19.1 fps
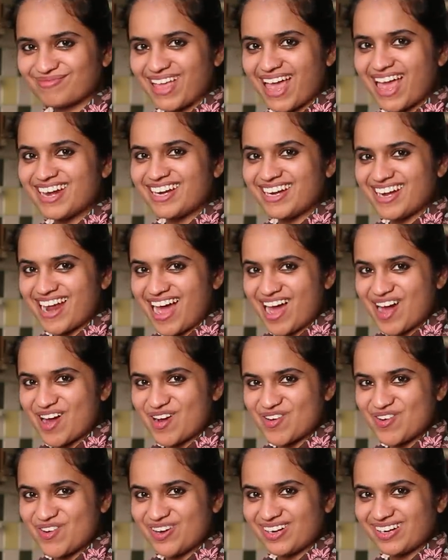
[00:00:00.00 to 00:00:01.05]
and
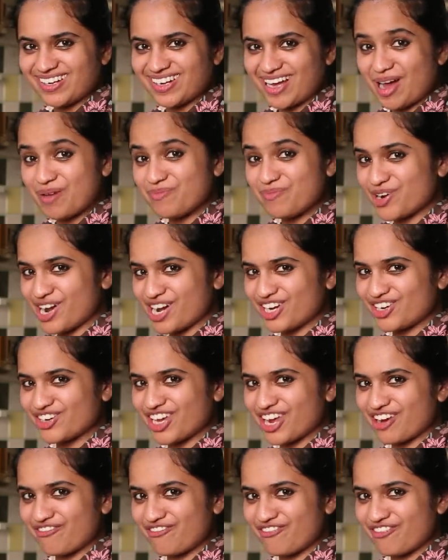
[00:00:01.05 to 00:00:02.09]
now I'm ready to
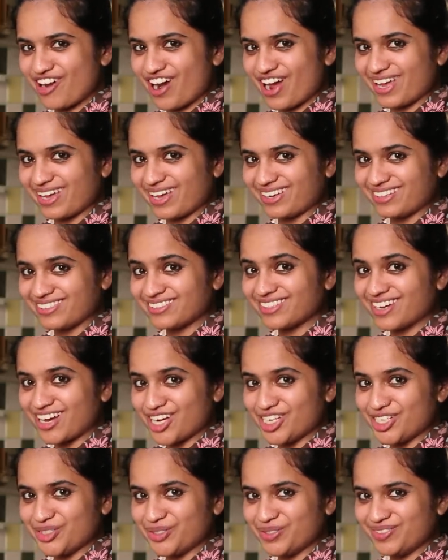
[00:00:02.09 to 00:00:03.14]
get frying
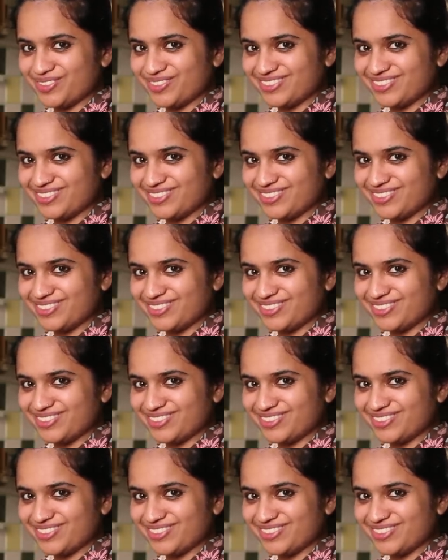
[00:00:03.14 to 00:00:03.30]
are you